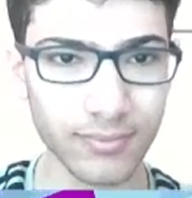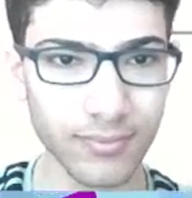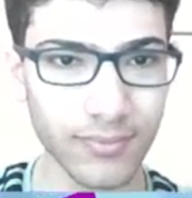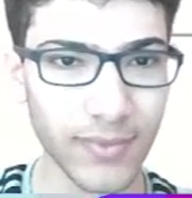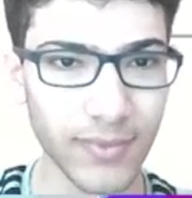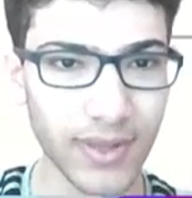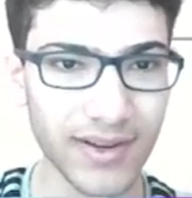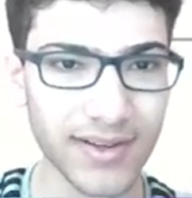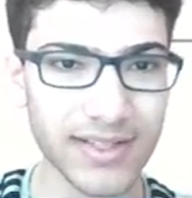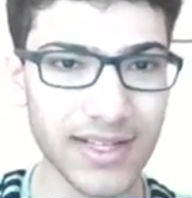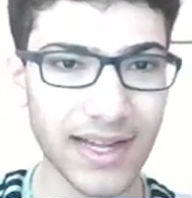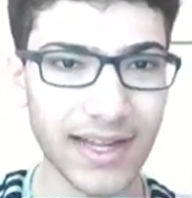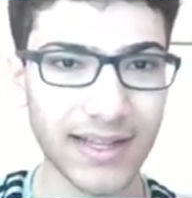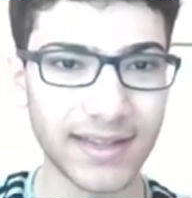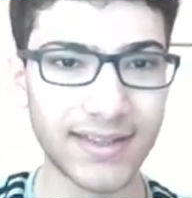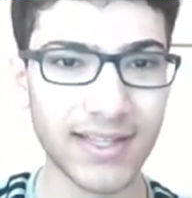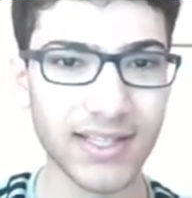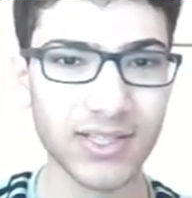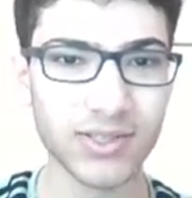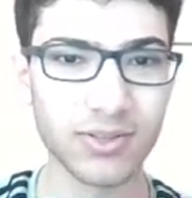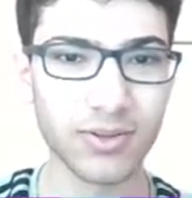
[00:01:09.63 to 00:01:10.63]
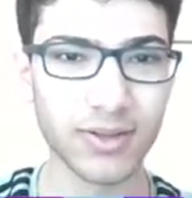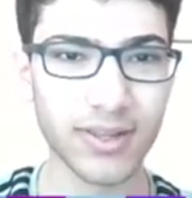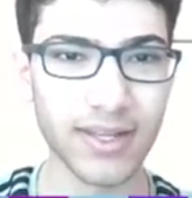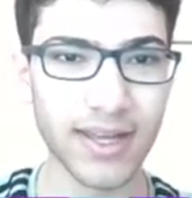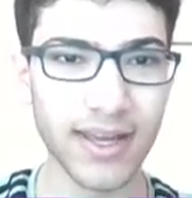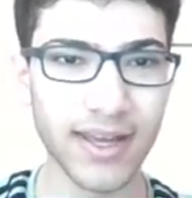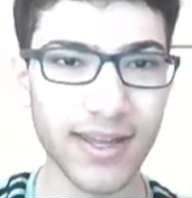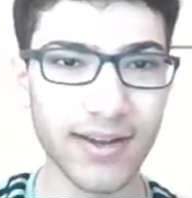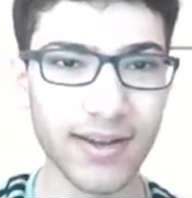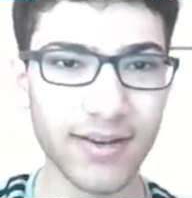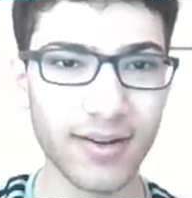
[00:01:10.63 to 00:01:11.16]
there's like a disco
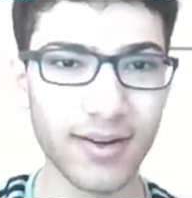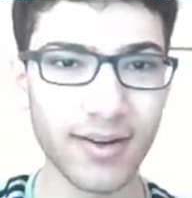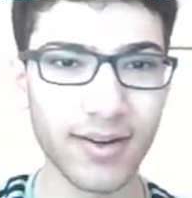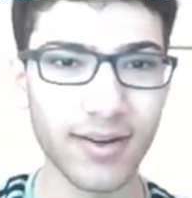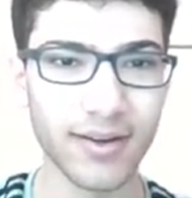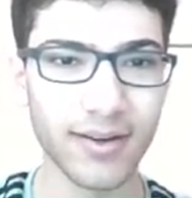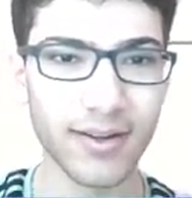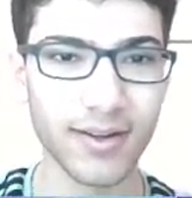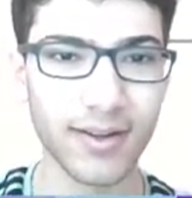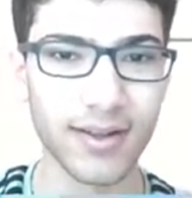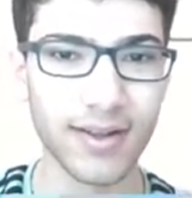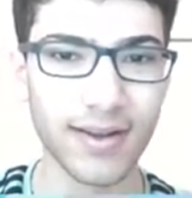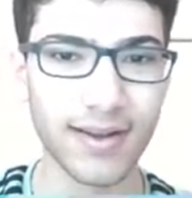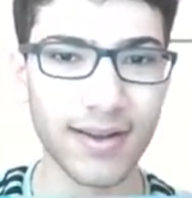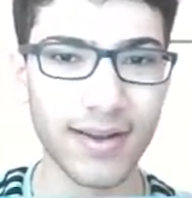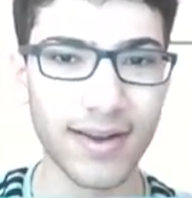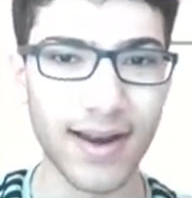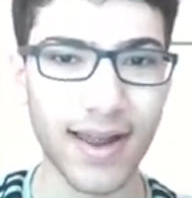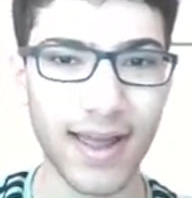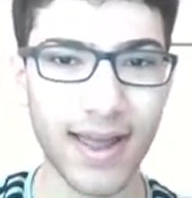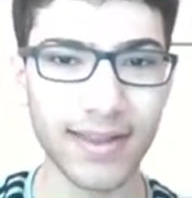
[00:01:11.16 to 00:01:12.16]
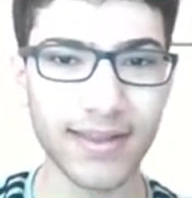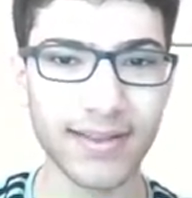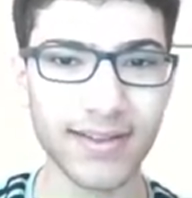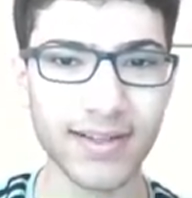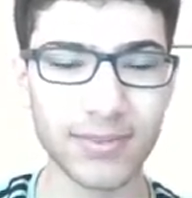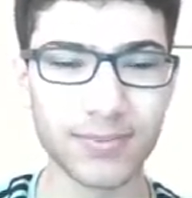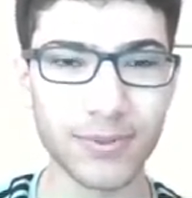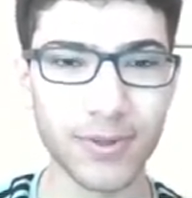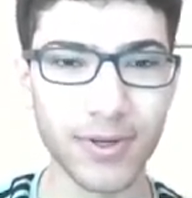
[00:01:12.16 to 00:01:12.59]
thing here. I think